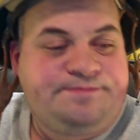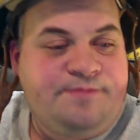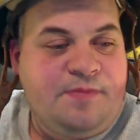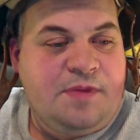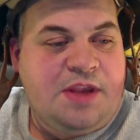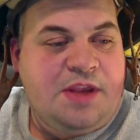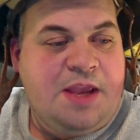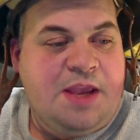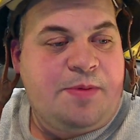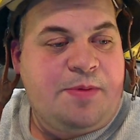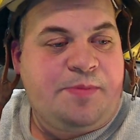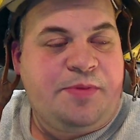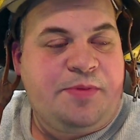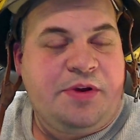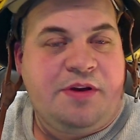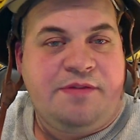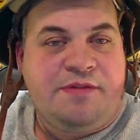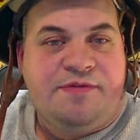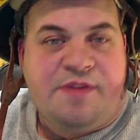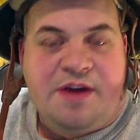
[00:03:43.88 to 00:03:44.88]
Keep up the
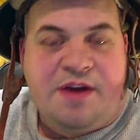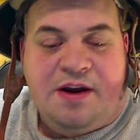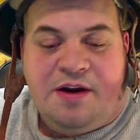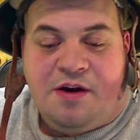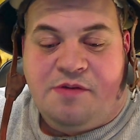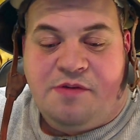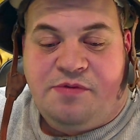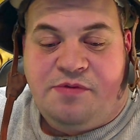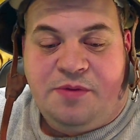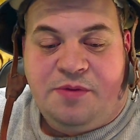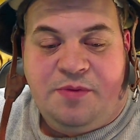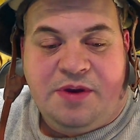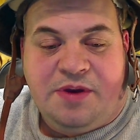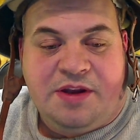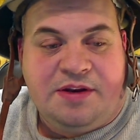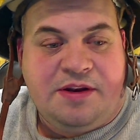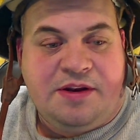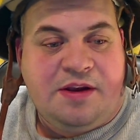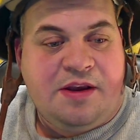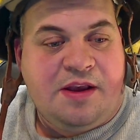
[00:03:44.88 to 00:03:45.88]
good fight, and hopefully we
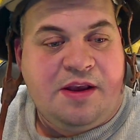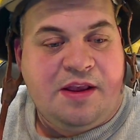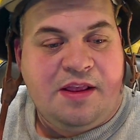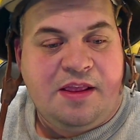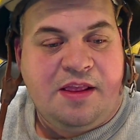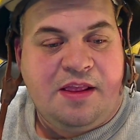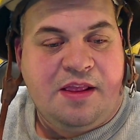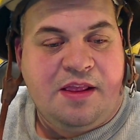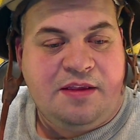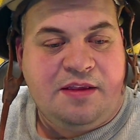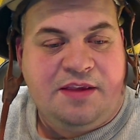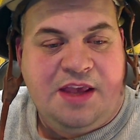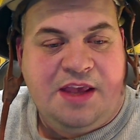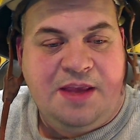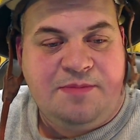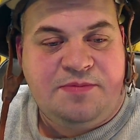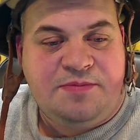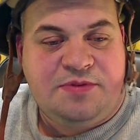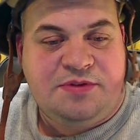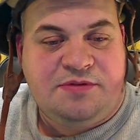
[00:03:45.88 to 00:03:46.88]
can
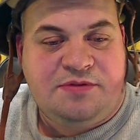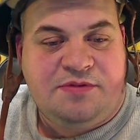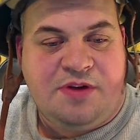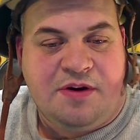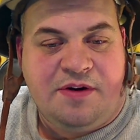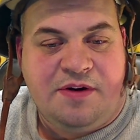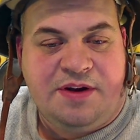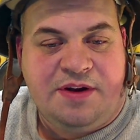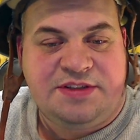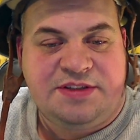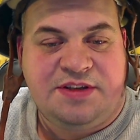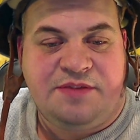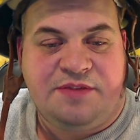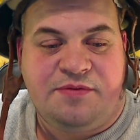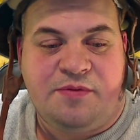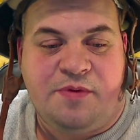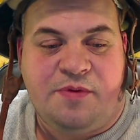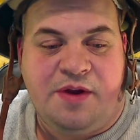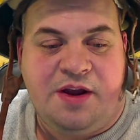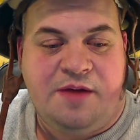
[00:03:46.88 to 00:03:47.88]
keep turning this stuff
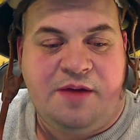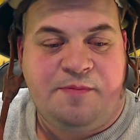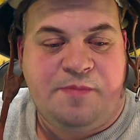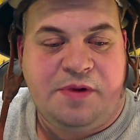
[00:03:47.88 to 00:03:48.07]
around.